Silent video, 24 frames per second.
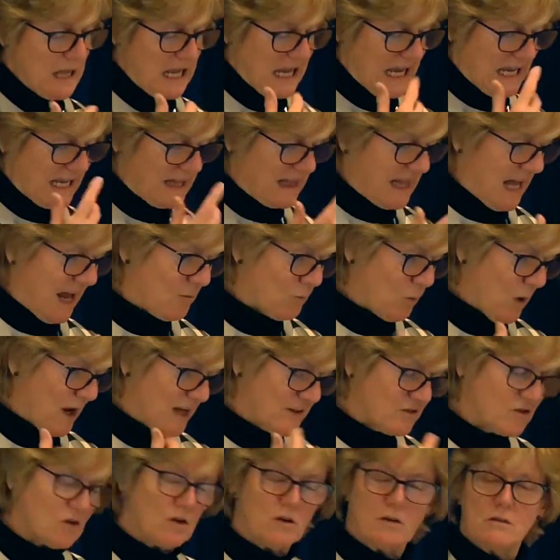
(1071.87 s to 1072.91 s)
He then
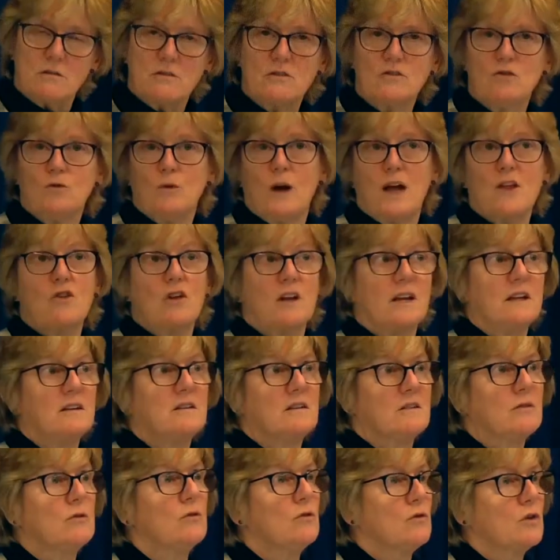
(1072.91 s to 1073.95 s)
went on to actually
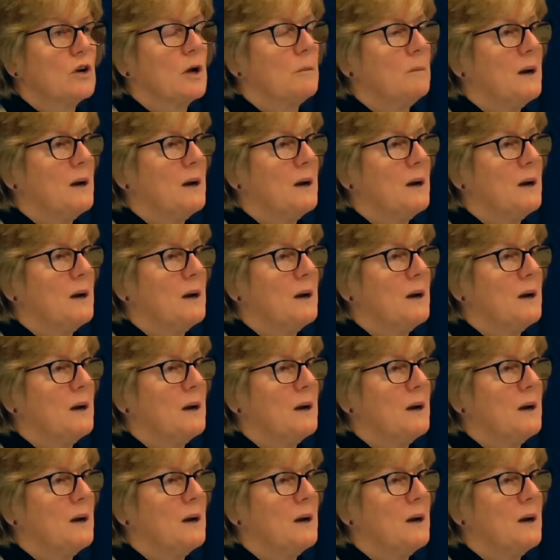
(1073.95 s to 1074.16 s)
talk